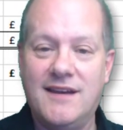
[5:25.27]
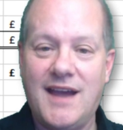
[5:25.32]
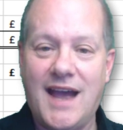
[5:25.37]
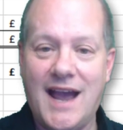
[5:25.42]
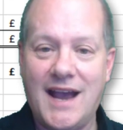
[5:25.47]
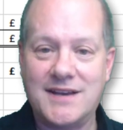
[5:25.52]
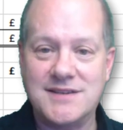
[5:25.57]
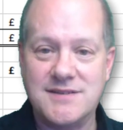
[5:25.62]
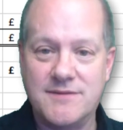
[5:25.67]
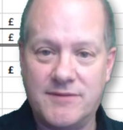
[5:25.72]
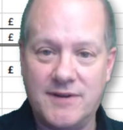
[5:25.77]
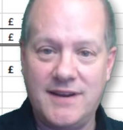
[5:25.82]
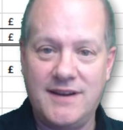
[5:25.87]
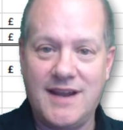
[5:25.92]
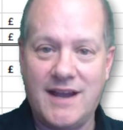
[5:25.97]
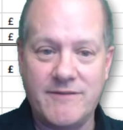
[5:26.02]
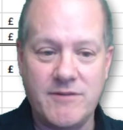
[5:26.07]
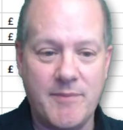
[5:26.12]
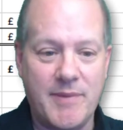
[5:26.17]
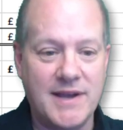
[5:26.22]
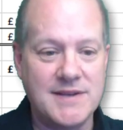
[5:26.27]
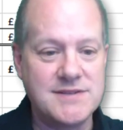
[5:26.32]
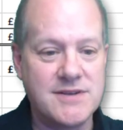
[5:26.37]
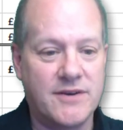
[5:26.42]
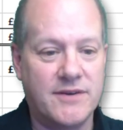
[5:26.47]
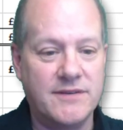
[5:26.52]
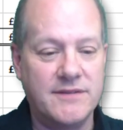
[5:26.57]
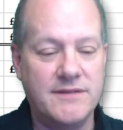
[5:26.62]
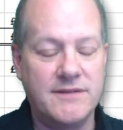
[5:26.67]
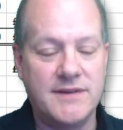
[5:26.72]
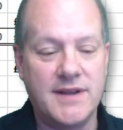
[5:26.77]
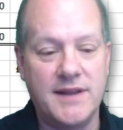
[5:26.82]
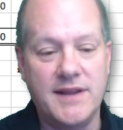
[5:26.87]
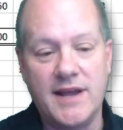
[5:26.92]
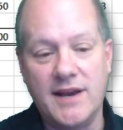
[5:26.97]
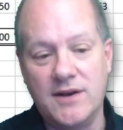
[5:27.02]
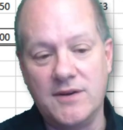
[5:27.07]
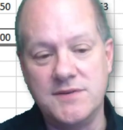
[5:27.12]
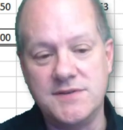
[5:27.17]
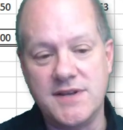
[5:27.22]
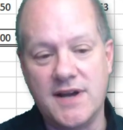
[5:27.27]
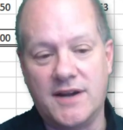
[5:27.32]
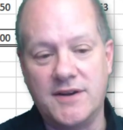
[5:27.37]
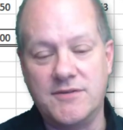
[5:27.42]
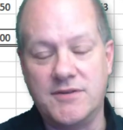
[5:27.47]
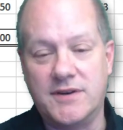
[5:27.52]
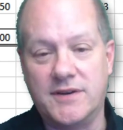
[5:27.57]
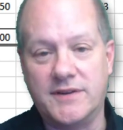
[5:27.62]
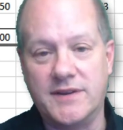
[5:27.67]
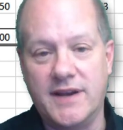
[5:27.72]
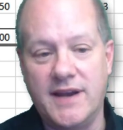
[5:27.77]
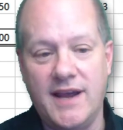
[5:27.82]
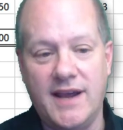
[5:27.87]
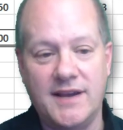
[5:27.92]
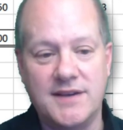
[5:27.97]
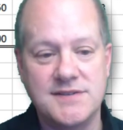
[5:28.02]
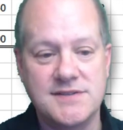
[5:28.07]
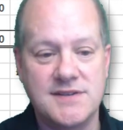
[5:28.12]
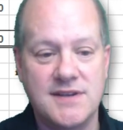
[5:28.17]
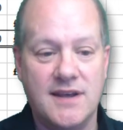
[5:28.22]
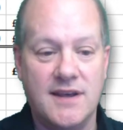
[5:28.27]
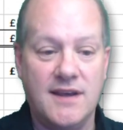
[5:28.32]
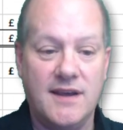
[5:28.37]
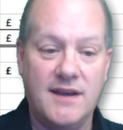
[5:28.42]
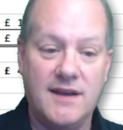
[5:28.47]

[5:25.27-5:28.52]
actively have a bet on, then they lose 100 on the next,